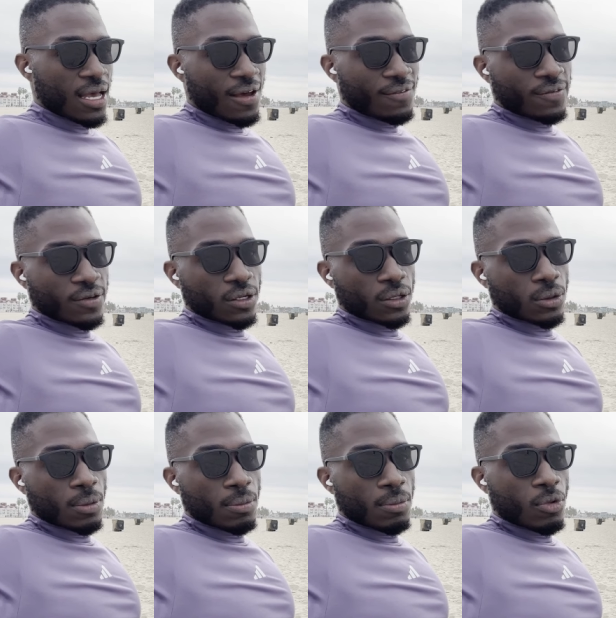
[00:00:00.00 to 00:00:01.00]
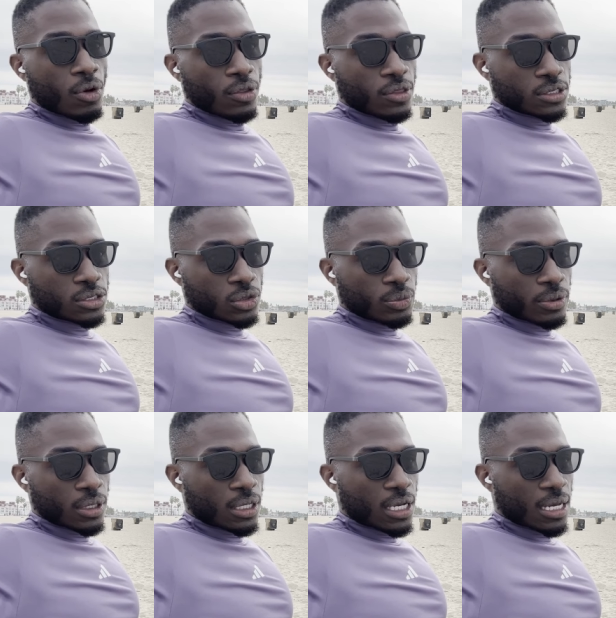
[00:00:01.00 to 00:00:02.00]
I feel more than super
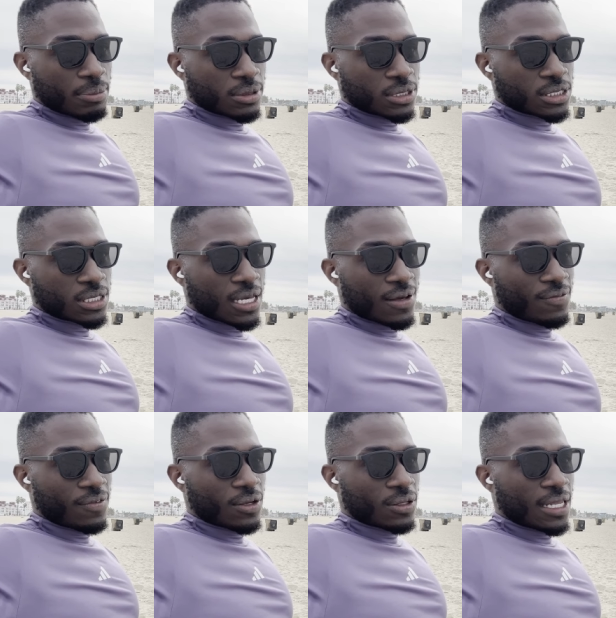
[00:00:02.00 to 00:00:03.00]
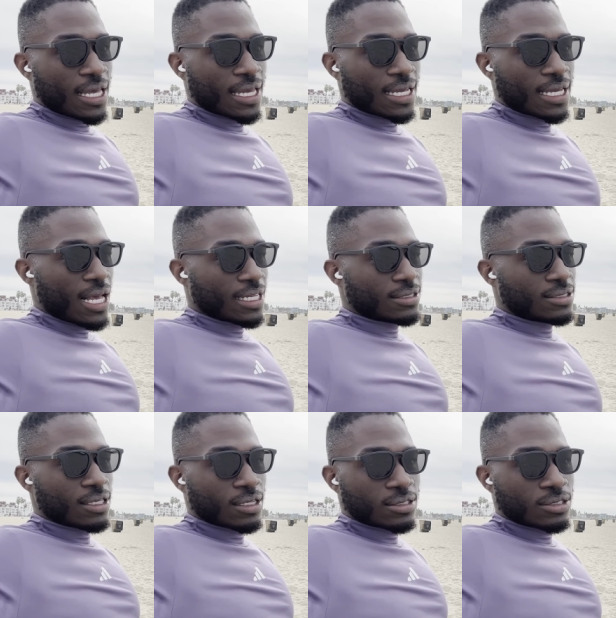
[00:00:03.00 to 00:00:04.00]
accomplished. I feel like I
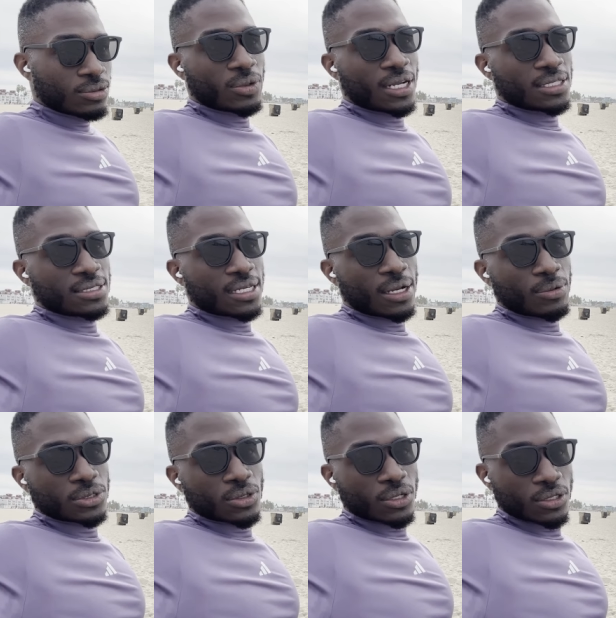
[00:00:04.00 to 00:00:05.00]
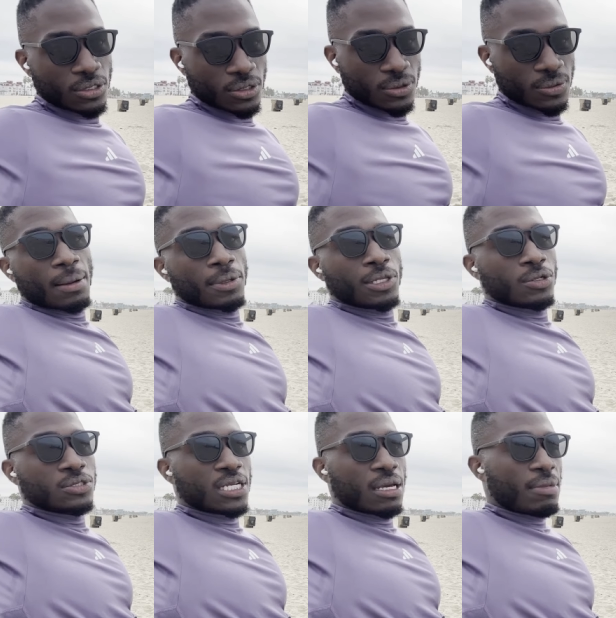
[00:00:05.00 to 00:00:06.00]
stuck to what I said I was going to do. I'm
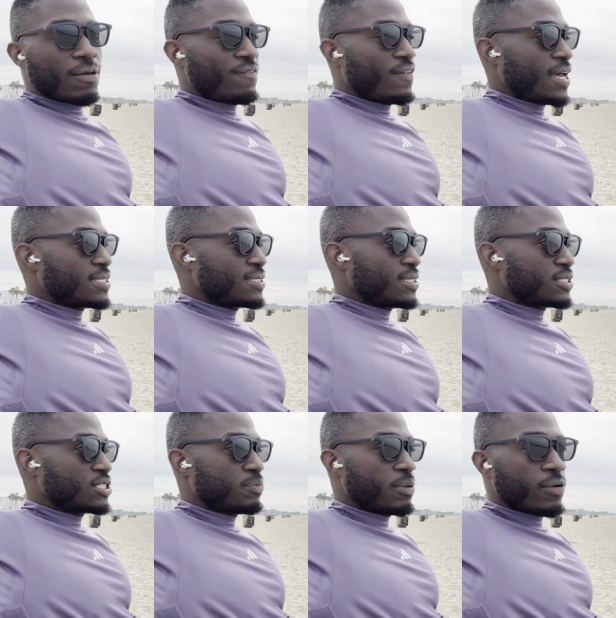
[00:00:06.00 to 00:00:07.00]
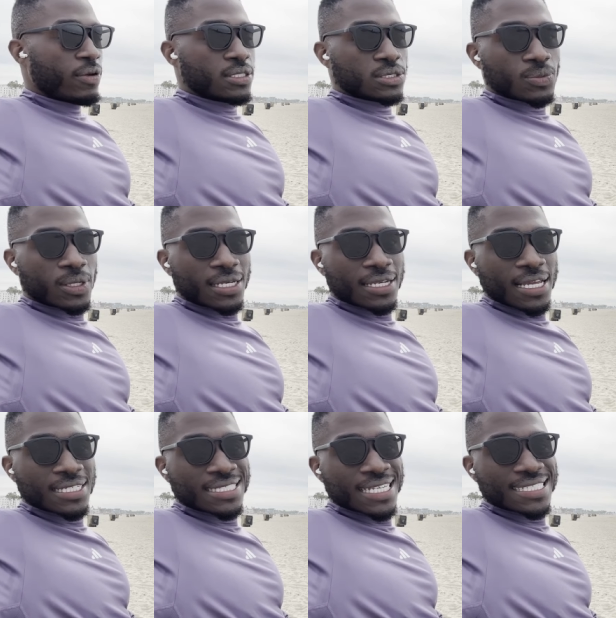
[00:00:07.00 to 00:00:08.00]
closing out my fasting experience with a
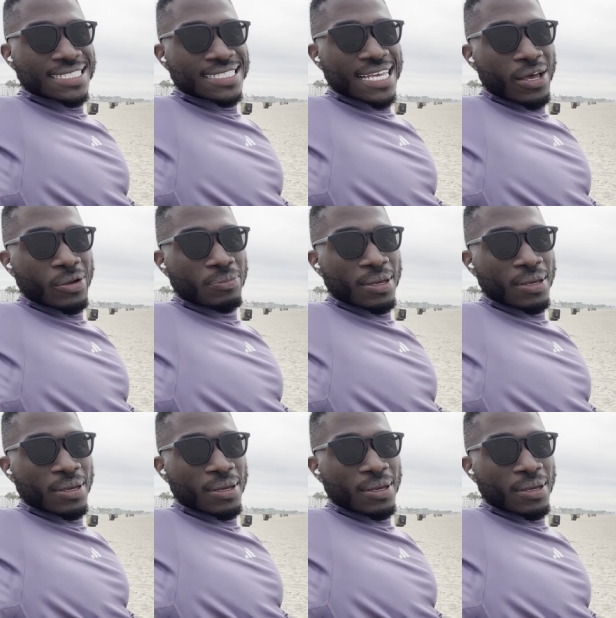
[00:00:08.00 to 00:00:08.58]
nice sound